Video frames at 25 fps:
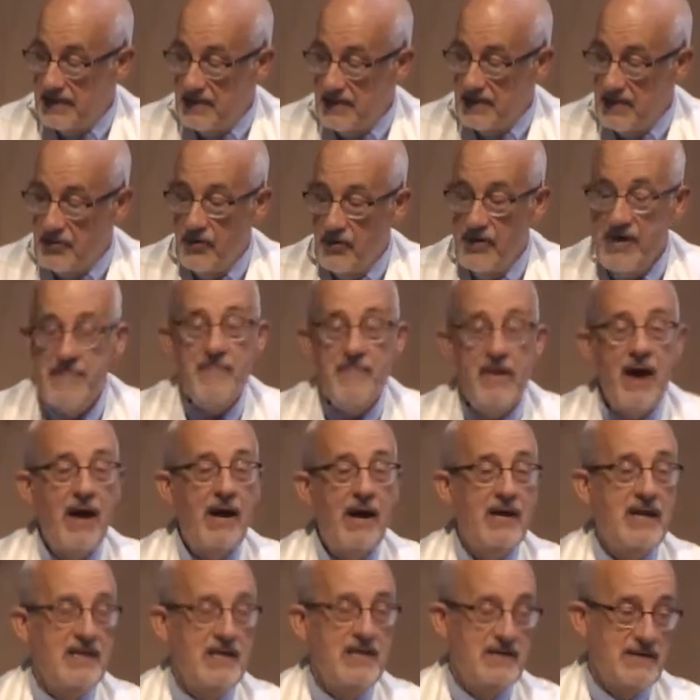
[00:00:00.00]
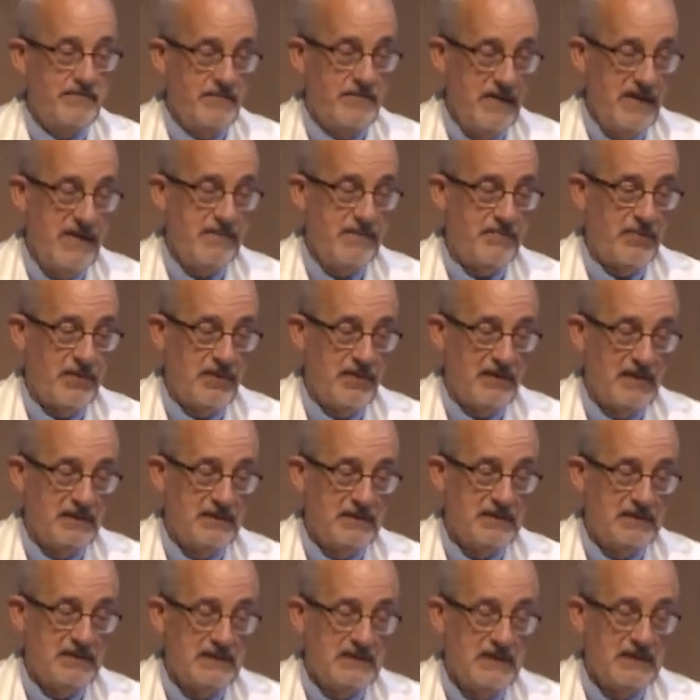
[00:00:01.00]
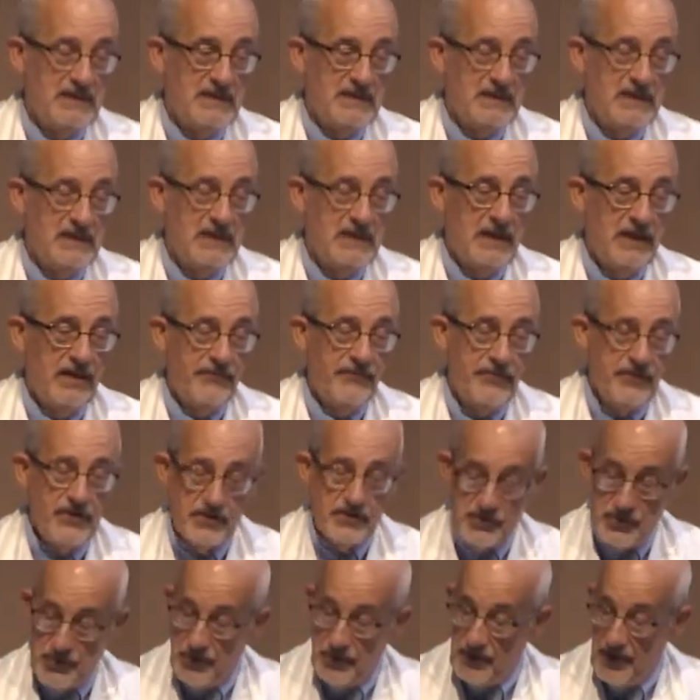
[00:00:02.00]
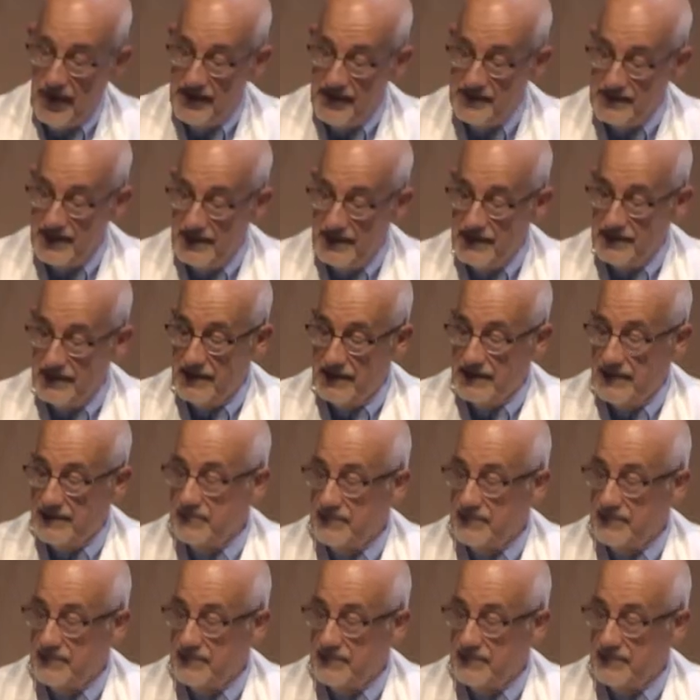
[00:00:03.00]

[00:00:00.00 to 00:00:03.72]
remind people of their true identity.